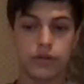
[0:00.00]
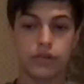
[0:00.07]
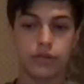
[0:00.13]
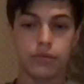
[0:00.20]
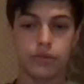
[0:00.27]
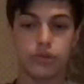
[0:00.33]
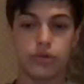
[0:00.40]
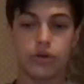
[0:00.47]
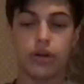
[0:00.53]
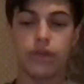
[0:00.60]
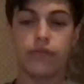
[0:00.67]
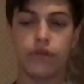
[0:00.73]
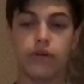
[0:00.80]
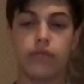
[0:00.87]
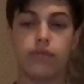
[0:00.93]
the majority
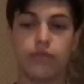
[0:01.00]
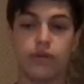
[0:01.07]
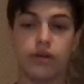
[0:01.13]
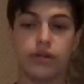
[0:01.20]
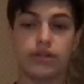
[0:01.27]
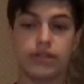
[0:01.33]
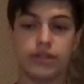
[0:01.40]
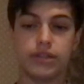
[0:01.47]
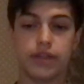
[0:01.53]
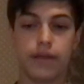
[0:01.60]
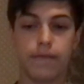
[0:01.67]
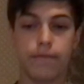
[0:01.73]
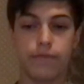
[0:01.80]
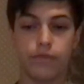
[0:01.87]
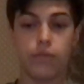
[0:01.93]
of our runs
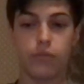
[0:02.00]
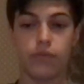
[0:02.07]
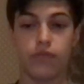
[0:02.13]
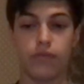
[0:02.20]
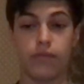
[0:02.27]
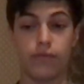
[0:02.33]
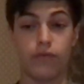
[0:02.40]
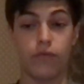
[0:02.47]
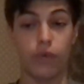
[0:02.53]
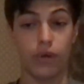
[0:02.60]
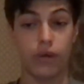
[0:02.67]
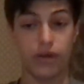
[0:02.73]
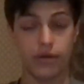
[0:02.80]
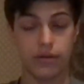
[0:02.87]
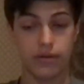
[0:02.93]
were from
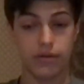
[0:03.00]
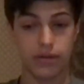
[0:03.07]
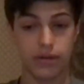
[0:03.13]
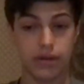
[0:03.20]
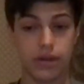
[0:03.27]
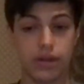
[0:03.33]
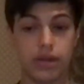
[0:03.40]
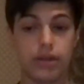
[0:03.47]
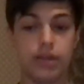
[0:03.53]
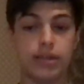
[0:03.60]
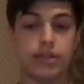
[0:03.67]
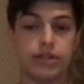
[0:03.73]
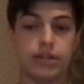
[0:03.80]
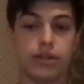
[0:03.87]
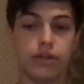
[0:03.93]
Voit. He
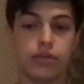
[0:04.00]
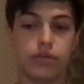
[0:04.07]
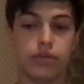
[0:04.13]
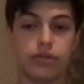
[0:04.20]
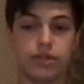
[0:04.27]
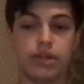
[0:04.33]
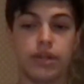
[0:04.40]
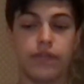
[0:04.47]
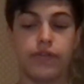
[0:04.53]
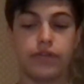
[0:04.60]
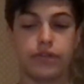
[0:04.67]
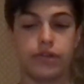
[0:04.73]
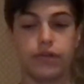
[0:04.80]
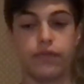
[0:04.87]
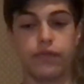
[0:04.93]
singled to give
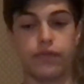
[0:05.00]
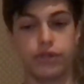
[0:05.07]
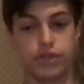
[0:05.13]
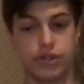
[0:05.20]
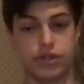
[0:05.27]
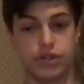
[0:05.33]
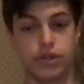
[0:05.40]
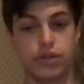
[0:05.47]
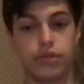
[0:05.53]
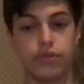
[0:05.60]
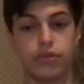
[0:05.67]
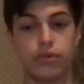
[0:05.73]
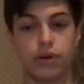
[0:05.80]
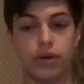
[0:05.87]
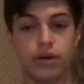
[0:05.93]
us our first
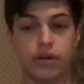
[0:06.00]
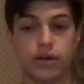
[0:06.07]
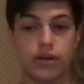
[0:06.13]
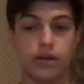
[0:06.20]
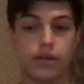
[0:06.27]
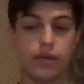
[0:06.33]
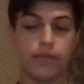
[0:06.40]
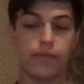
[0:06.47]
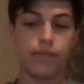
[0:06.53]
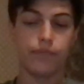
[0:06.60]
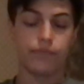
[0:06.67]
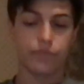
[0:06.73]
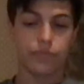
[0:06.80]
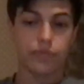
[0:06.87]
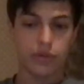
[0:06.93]
two.
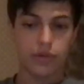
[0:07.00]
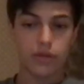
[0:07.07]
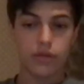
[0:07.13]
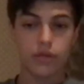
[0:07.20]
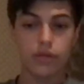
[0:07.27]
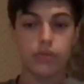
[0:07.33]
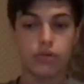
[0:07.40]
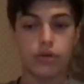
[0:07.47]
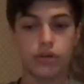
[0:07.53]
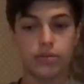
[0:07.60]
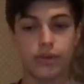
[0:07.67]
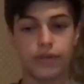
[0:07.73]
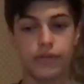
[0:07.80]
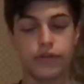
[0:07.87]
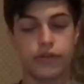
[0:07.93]
We talked
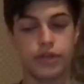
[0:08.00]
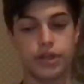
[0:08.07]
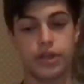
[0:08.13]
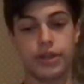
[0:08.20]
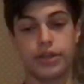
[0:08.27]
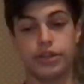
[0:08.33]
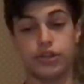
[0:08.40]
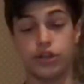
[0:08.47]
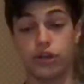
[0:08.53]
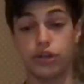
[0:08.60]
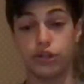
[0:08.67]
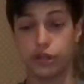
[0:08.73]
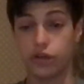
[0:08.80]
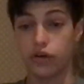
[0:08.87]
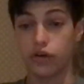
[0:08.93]
about the first inning.
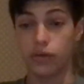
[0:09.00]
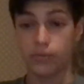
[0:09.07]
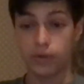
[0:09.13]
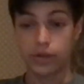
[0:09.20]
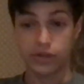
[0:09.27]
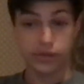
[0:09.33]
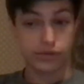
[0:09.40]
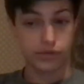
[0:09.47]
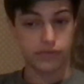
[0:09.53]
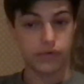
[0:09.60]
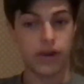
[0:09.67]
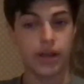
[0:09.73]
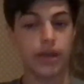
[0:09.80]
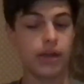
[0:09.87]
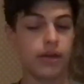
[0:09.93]
Judge hit a home run to
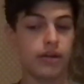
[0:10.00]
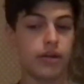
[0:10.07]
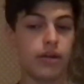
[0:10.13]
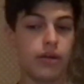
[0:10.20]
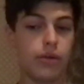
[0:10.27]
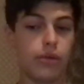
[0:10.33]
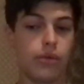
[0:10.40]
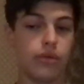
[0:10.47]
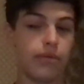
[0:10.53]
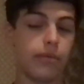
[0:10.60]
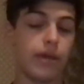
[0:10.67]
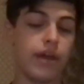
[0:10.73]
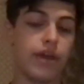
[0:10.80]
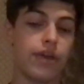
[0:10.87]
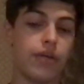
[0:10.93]
right with a
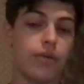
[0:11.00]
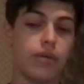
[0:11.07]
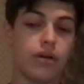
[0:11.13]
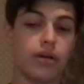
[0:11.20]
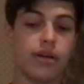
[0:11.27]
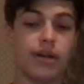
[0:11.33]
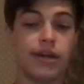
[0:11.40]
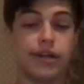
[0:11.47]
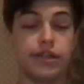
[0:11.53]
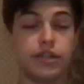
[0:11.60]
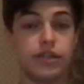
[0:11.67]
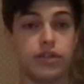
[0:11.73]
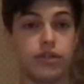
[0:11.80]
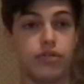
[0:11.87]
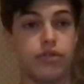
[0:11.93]
LeMahieu on.
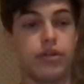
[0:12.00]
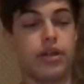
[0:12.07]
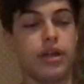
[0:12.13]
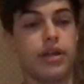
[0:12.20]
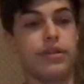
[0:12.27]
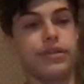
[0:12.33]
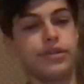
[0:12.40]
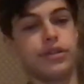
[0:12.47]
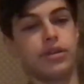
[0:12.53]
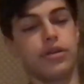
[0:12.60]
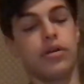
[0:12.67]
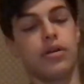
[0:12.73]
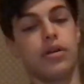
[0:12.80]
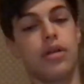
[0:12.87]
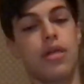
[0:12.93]
It's a good hit
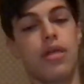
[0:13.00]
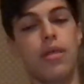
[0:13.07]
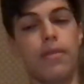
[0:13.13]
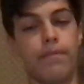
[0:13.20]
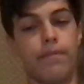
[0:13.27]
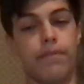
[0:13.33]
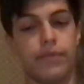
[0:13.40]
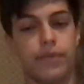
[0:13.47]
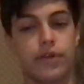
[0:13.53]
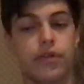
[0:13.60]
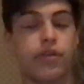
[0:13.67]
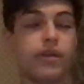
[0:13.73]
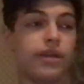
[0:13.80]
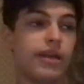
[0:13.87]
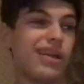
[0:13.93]
to
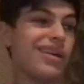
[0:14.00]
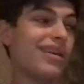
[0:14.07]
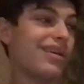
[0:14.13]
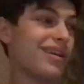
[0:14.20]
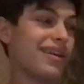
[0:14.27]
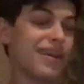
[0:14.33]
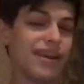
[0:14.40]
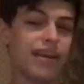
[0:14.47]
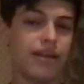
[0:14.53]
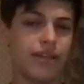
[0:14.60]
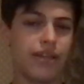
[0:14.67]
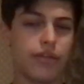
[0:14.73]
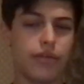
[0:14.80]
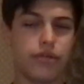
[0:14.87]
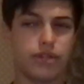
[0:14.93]
good hit.
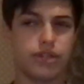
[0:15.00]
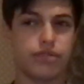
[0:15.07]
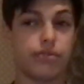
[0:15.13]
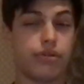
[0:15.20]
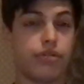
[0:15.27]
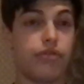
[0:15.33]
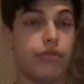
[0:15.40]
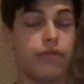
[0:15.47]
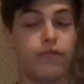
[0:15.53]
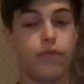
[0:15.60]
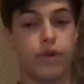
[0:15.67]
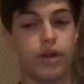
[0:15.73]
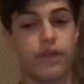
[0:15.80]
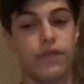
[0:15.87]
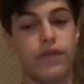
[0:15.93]
I think it was
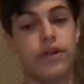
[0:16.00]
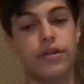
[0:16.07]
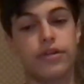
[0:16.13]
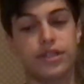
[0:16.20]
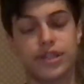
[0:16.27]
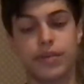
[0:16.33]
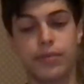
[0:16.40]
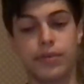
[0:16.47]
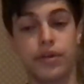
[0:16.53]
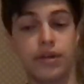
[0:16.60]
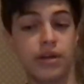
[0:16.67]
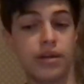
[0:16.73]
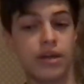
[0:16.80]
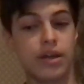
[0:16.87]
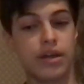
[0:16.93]
340 feet or
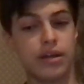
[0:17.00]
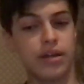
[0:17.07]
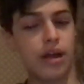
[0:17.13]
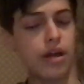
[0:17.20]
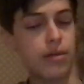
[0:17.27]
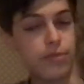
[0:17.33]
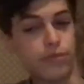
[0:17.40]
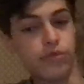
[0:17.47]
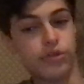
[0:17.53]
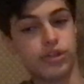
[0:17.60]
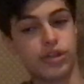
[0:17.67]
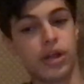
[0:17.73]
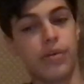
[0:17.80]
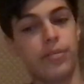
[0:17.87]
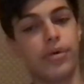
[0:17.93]
something. Not a
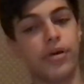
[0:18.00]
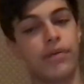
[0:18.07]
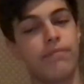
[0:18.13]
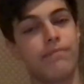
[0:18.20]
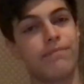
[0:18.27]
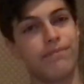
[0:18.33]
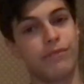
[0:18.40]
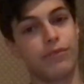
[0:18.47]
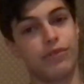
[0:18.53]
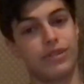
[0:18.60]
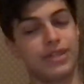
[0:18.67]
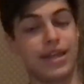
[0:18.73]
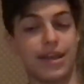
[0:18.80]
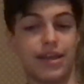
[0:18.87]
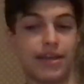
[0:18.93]
moonshot, but we'll
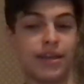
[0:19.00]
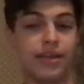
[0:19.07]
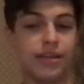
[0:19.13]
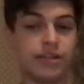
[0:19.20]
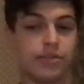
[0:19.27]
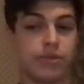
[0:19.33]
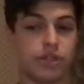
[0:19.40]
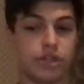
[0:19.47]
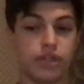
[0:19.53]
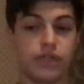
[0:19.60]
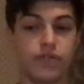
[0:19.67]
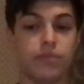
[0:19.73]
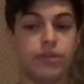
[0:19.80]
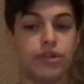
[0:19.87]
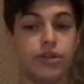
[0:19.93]
take it, especially
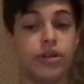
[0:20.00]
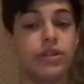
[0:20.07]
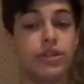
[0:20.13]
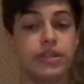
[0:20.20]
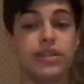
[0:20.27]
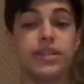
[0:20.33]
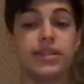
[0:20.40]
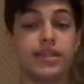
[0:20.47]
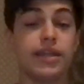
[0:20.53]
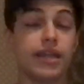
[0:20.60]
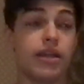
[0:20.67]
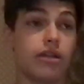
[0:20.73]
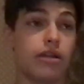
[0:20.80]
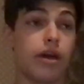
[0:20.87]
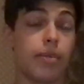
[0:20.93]
from Judge. He's
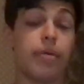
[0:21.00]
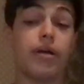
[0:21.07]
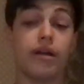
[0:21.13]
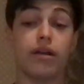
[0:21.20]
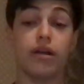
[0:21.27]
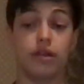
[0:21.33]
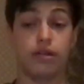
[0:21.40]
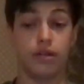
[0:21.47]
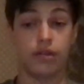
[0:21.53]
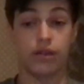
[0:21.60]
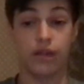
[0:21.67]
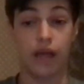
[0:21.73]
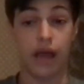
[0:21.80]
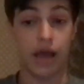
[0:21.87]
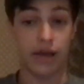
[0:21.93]
heating up a
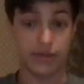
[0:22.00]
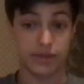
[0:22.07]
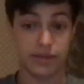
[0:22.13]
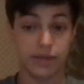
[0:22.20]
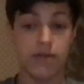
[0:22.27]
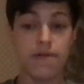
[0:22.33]
lot.